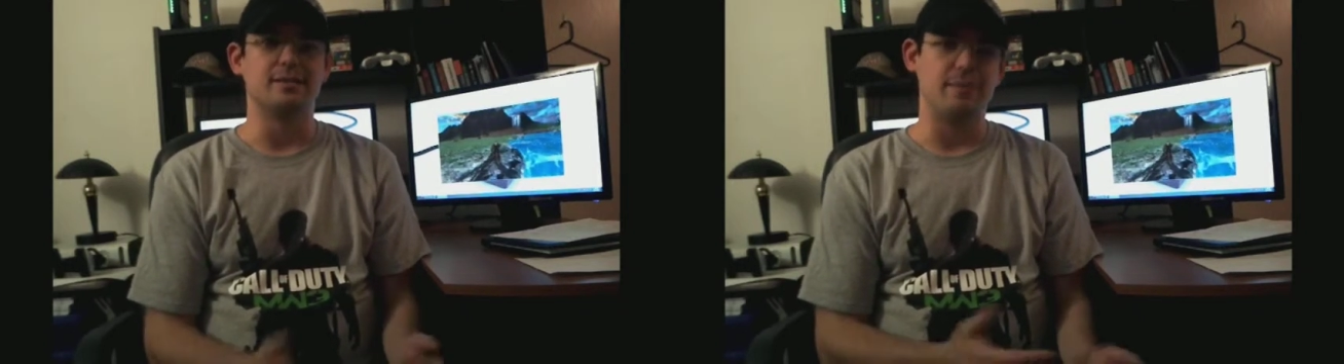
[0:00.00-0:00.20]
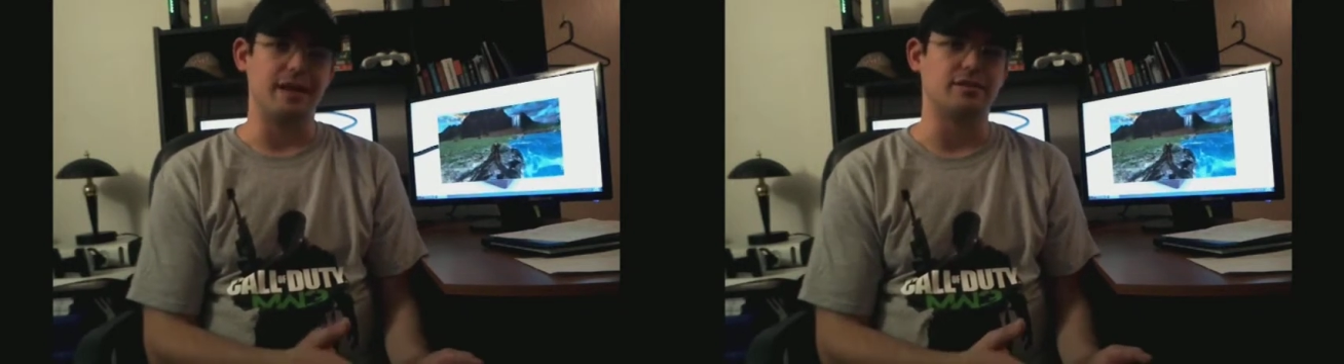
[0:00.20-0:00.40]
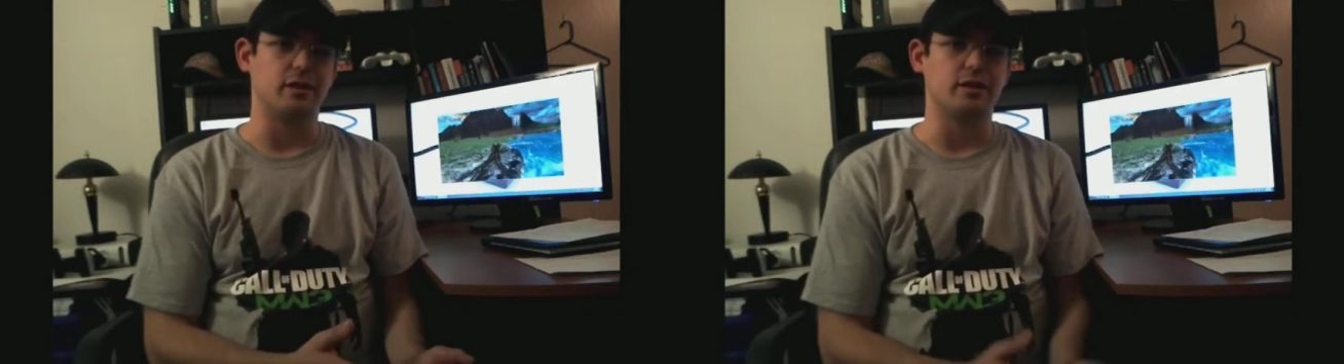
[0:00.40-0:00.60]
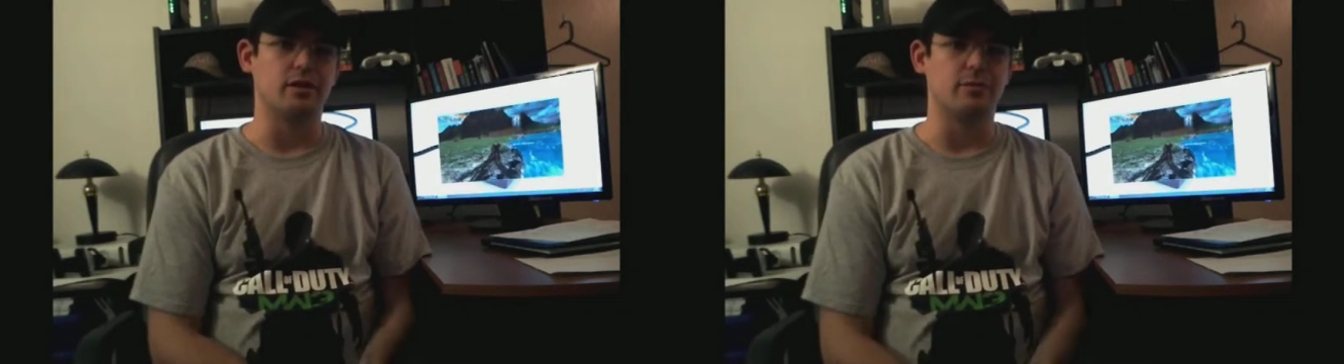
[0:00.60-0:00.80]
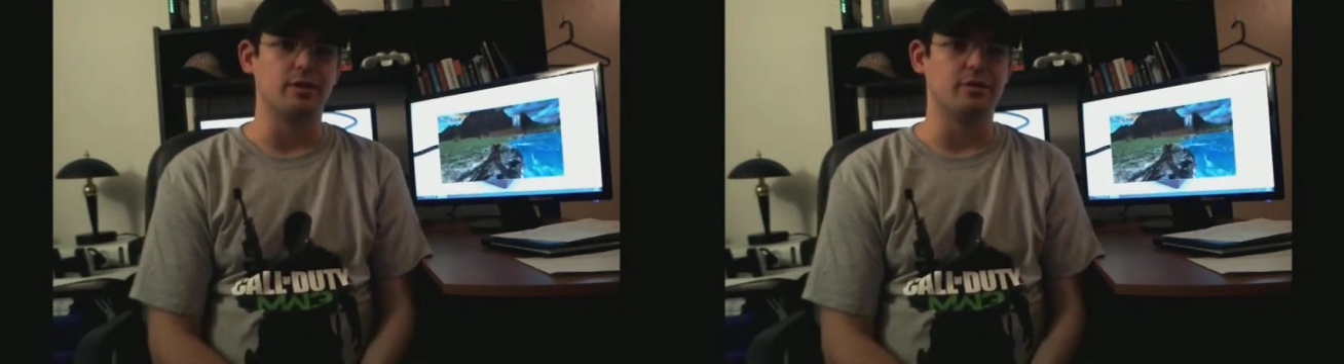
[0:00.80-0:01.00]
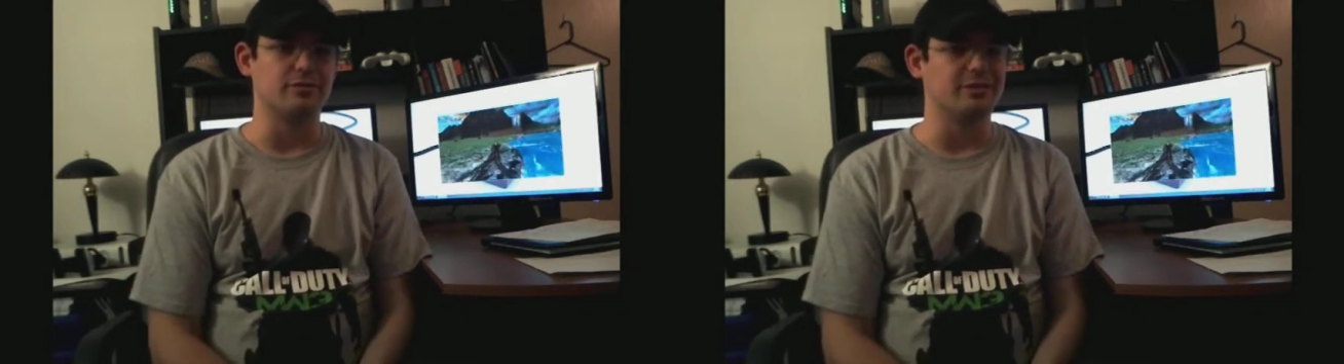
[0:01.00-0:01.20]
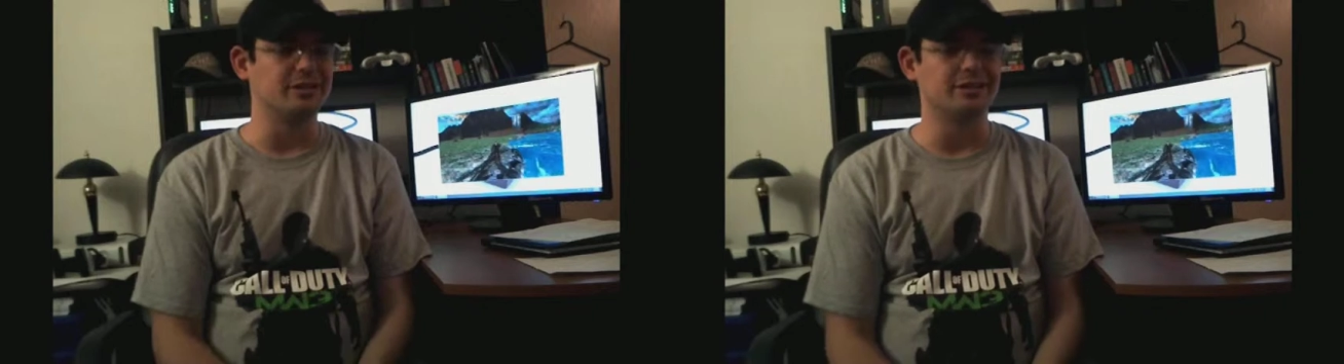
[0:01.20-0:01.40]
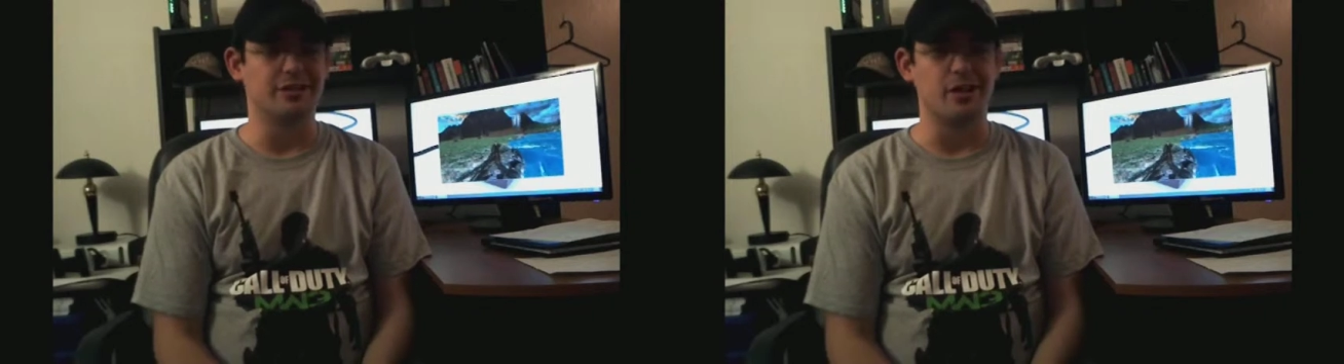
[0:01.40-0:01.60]
specs on their computer really
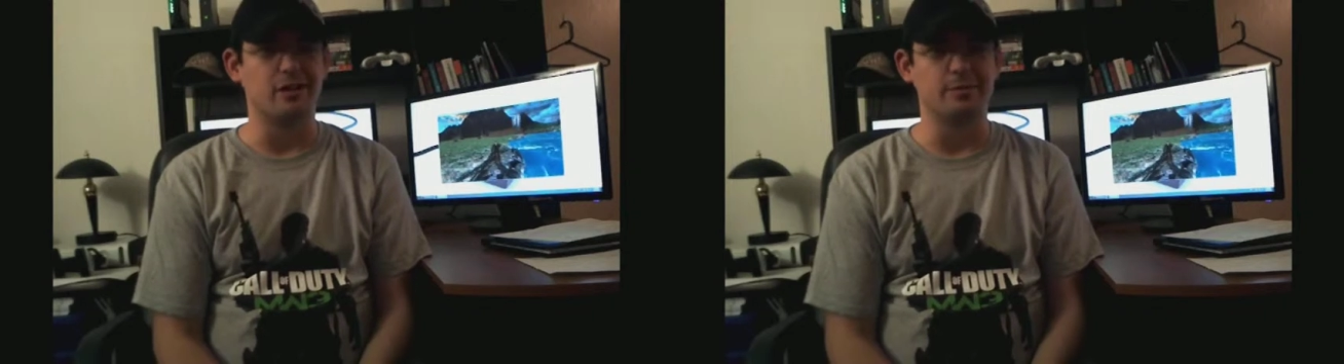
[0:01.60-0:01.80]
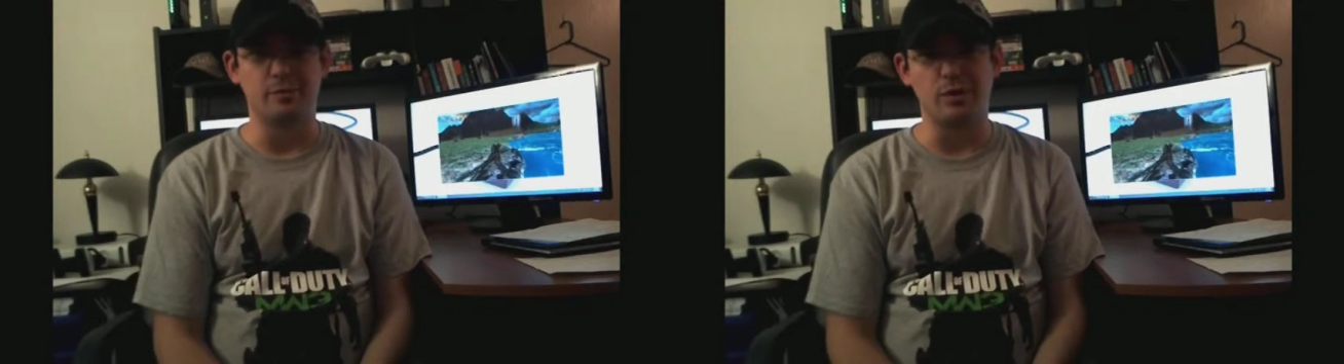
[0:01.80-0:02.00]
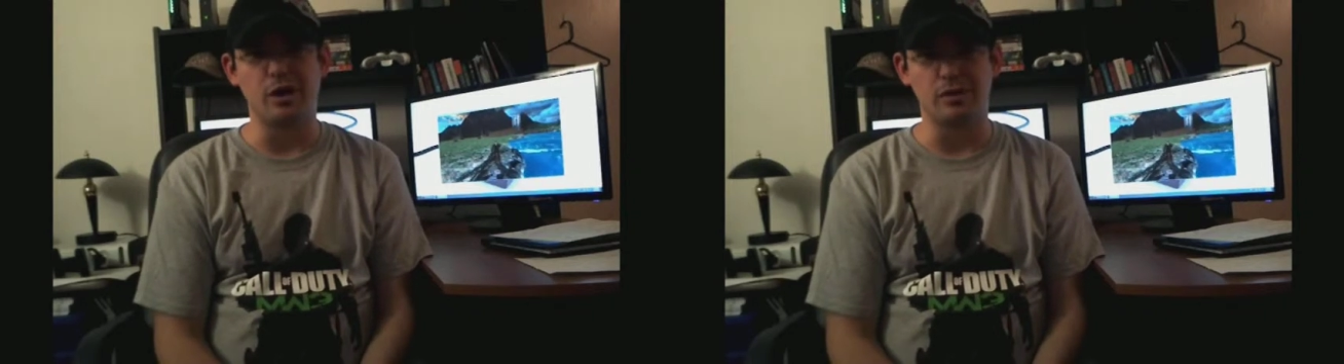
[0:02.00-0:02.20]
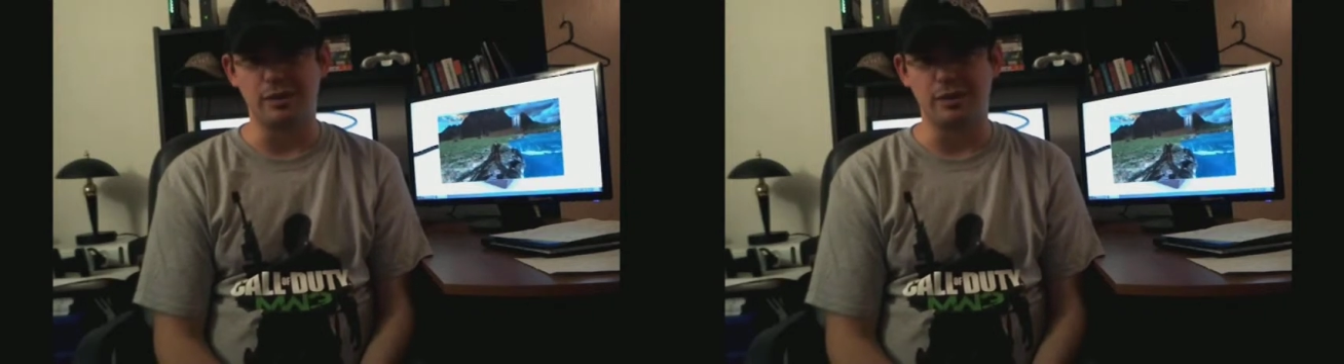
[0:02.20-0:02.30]
just aren't up to par to play